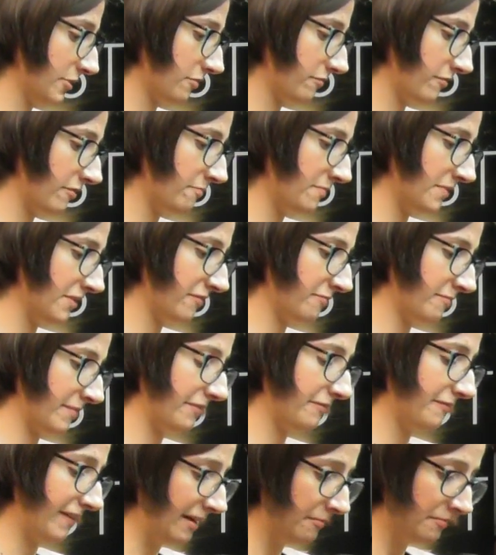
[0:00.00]
rob me of my
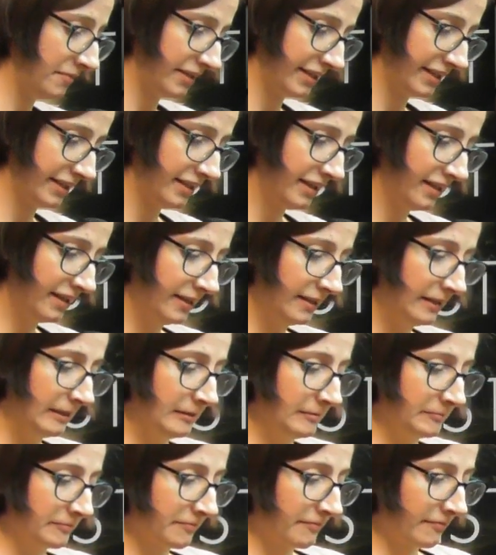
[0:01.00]
family
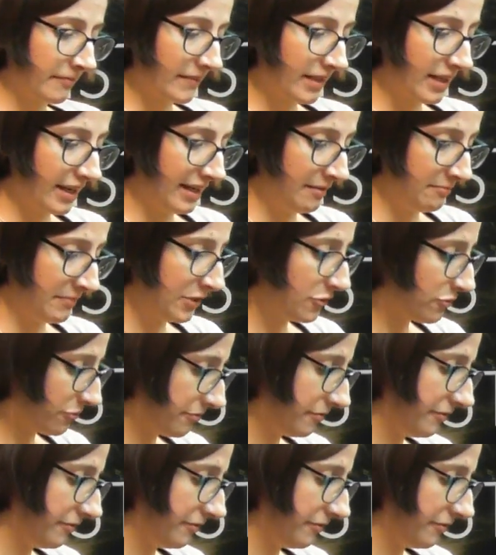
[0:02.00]
and my true